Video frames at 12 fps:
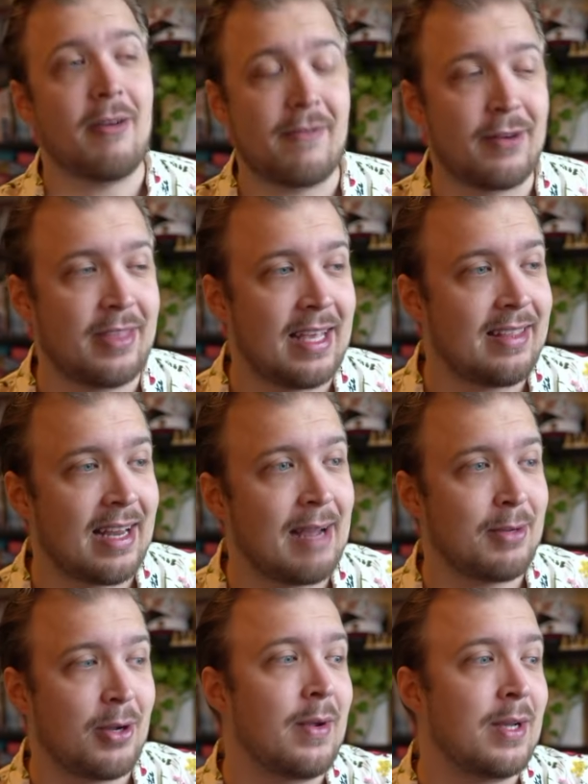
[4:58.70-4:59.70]
however, think that
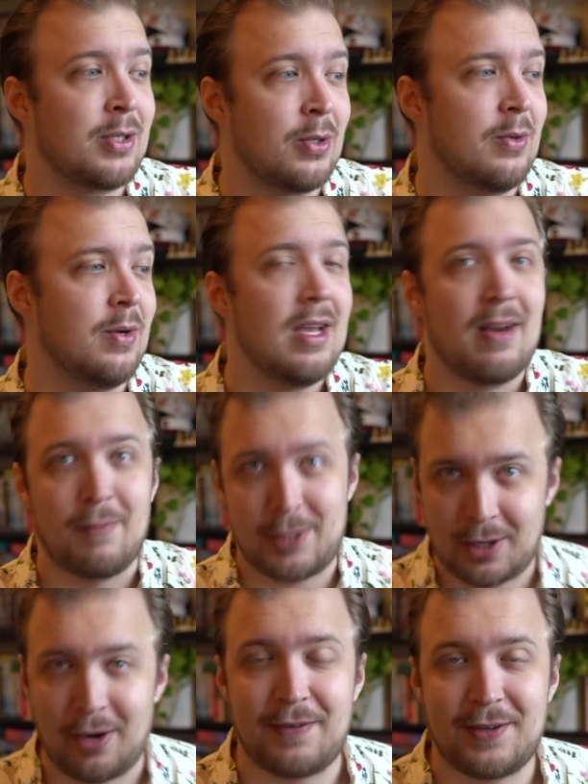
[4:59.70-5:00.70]
I'm going to
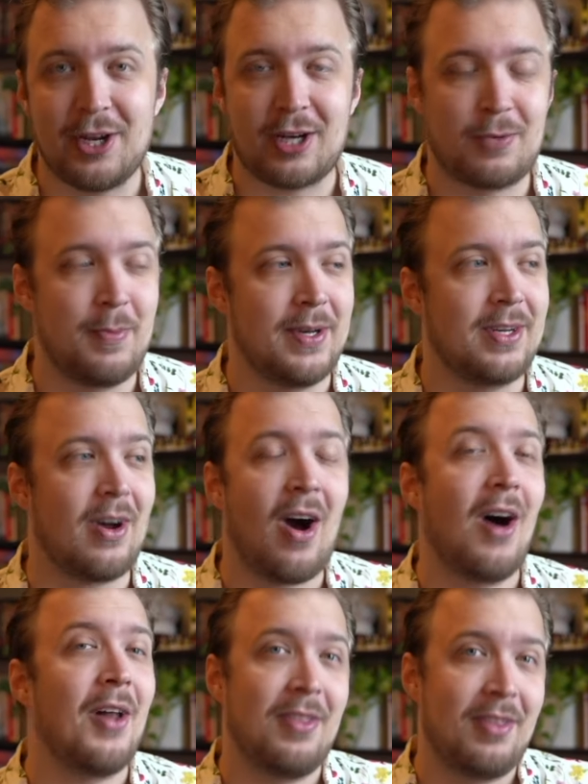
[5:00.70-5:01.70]
reserve judgment
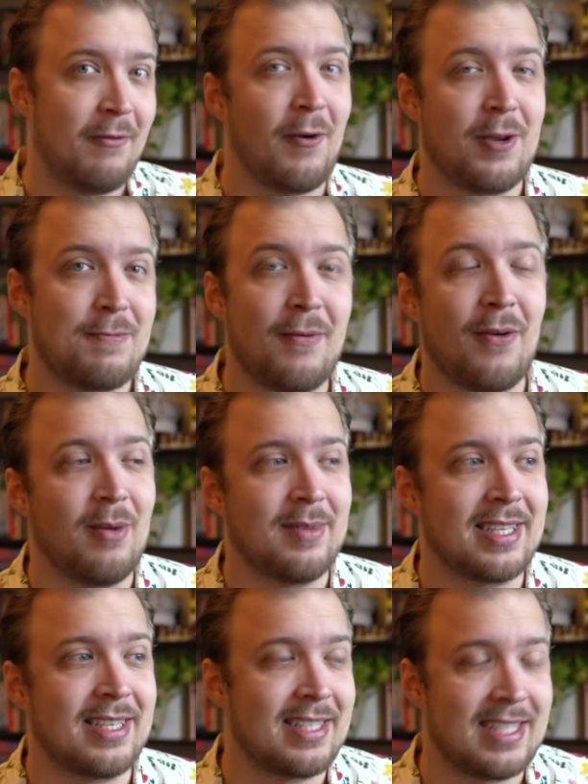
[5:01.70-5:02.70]
on the voice
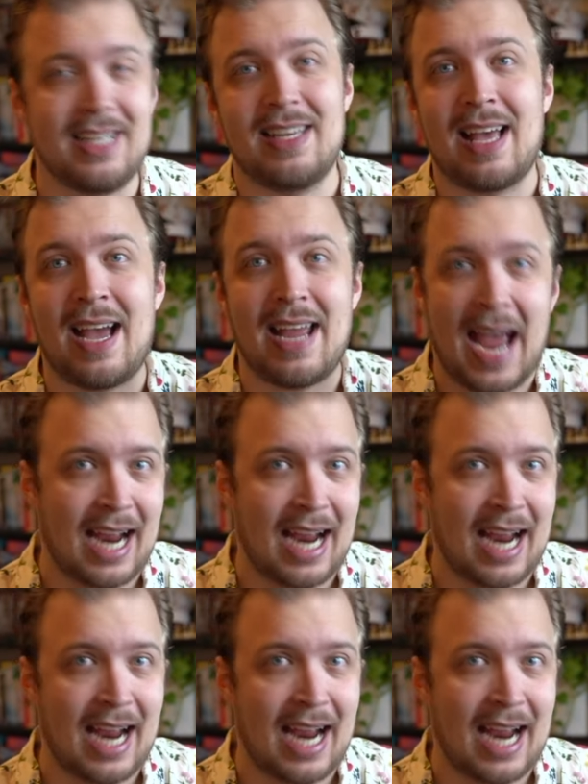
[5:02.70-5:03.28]
performances till I